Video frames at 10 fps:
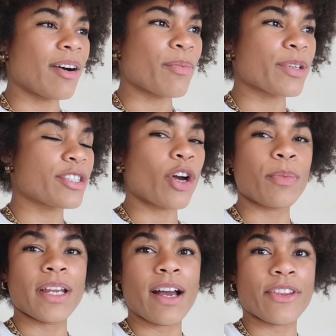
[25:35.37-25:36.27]
with so
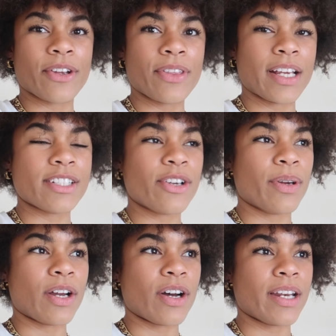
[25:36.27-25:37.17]
many other things
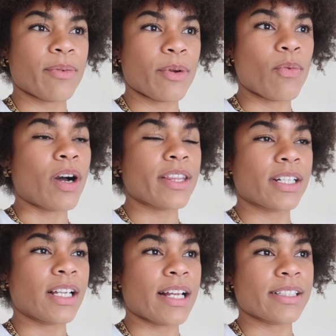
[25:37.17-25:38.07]
going on, and we want the
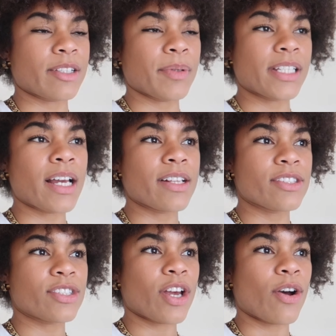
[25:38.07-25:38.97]
closet to be
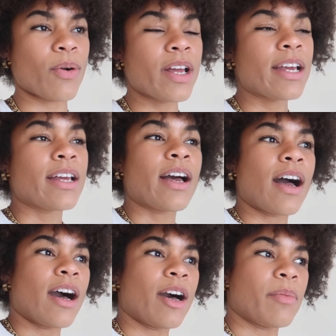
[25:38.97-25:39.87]
done. So
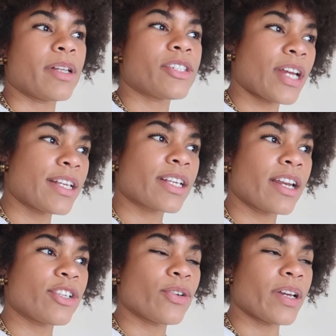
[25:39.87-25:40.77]
Jay's
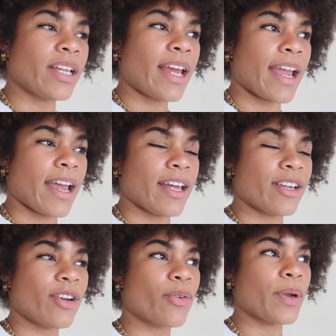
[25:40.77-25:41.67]
gonna do it,
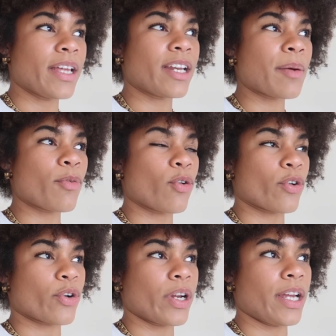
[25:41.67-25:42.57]
and we ended up
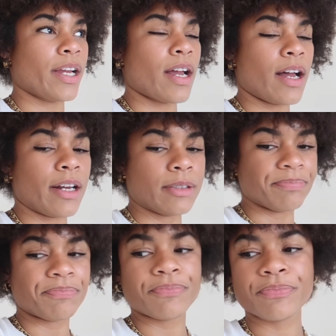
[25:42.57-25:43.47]
ordering
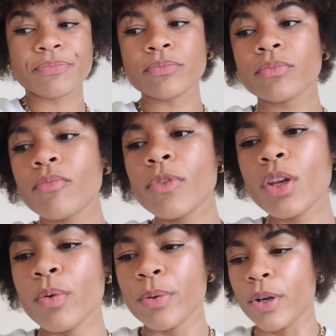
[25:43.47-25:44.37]
what
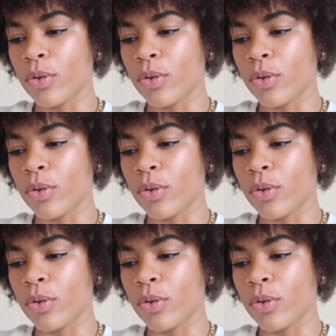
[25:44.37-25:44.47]
did we